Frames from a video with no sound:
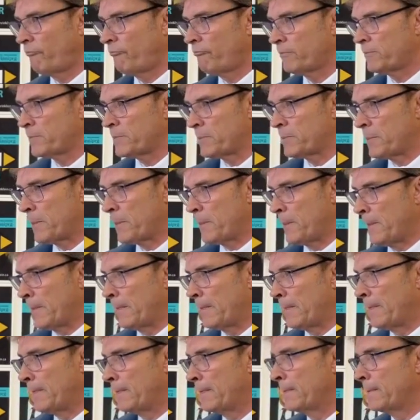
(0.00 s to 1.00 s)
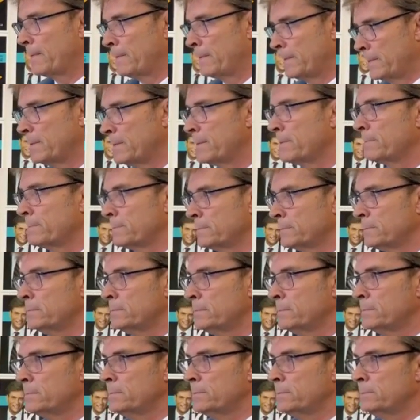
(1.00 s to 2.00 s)
much for your response on that. So
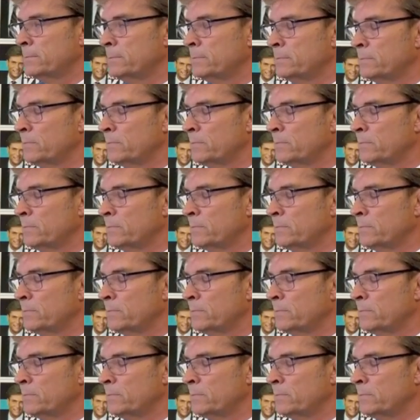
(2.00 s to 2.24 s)
next I come